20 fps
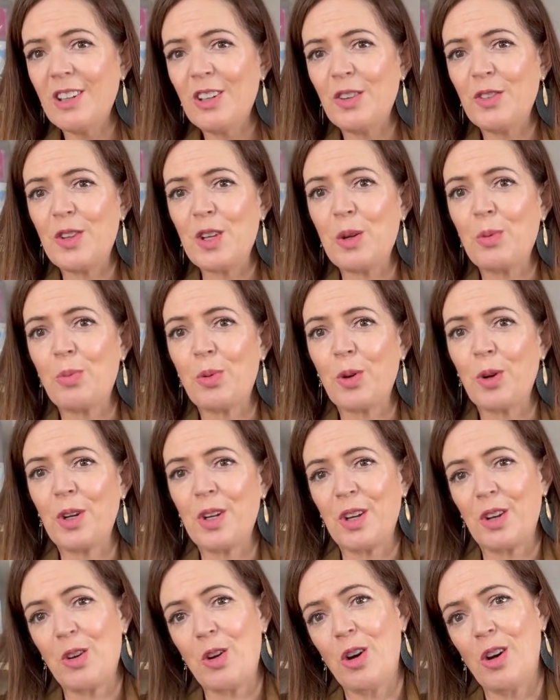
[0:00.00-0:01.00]
of the
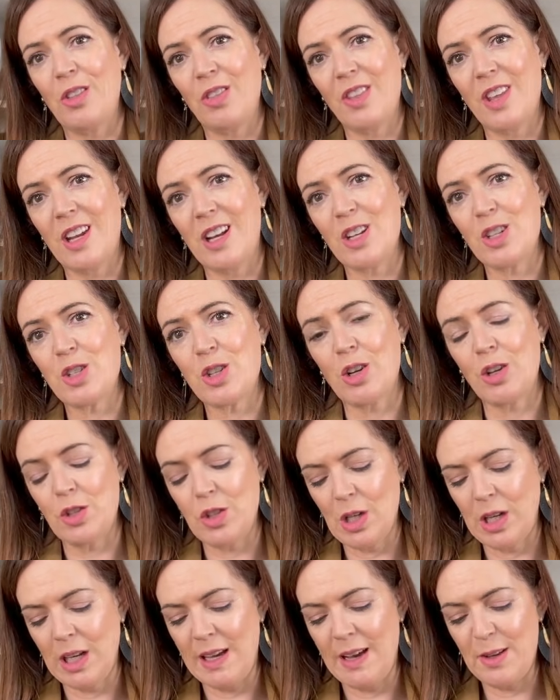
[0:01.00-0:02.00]
embroidered cotton that I showed
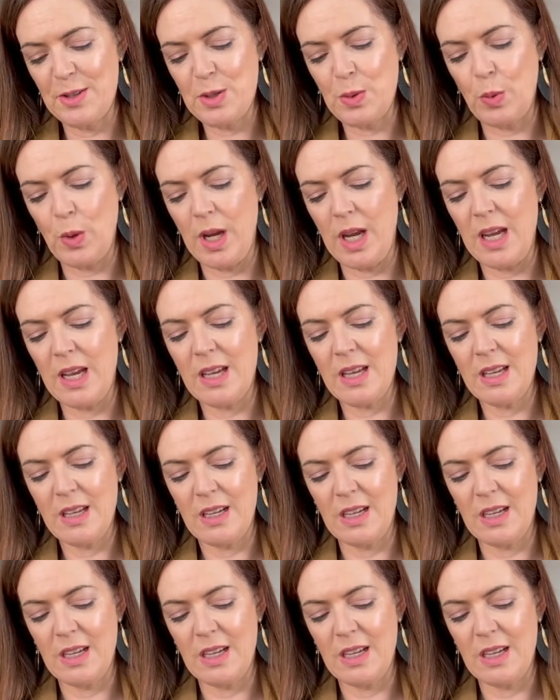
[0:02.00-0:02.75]
you last week.